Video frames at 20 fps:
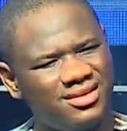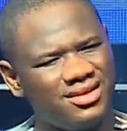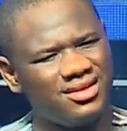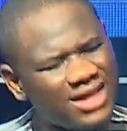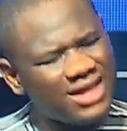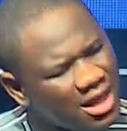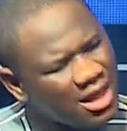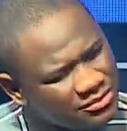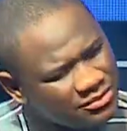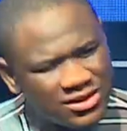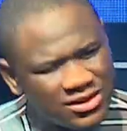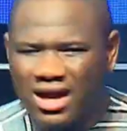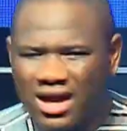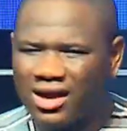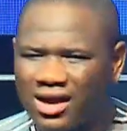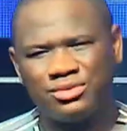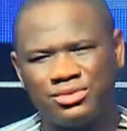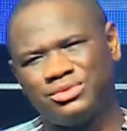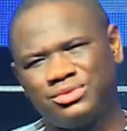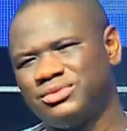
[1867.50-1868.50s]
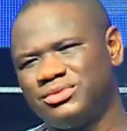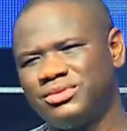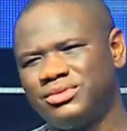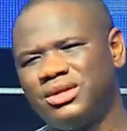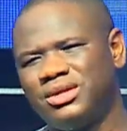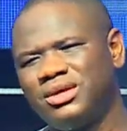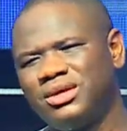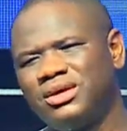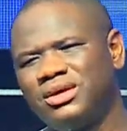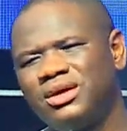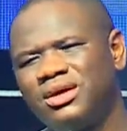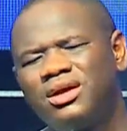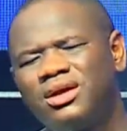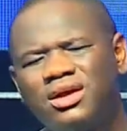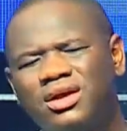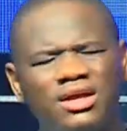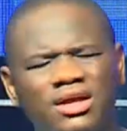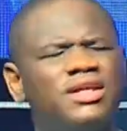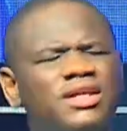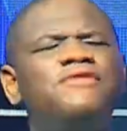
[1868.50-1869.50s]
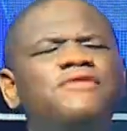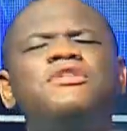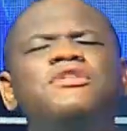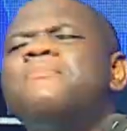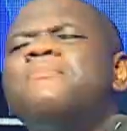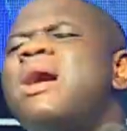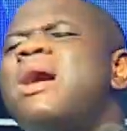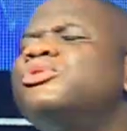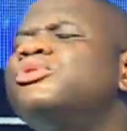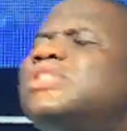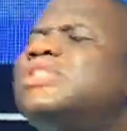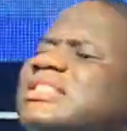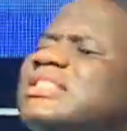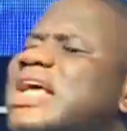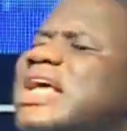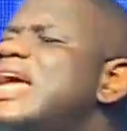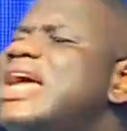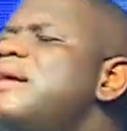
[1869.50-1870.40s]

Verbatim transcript: Calm down. Give, Bible says that